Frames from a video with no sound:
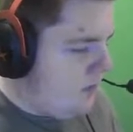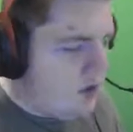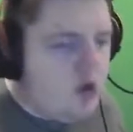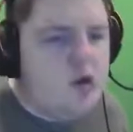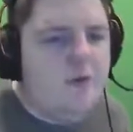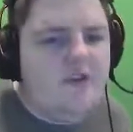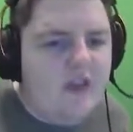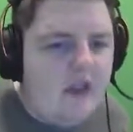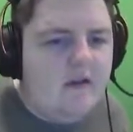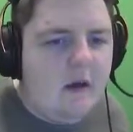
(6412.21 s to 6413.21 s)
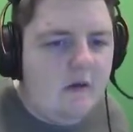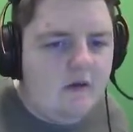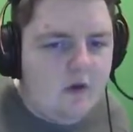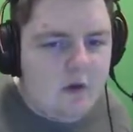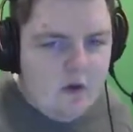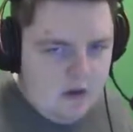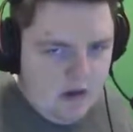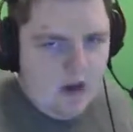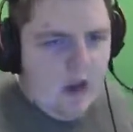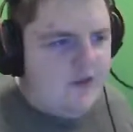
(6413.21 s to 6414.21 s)
Good job at City now with
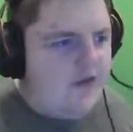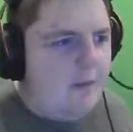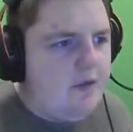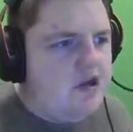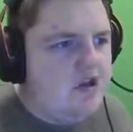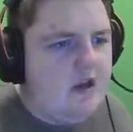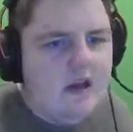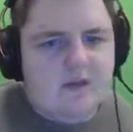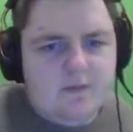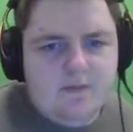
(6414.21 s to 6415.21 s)
established lead.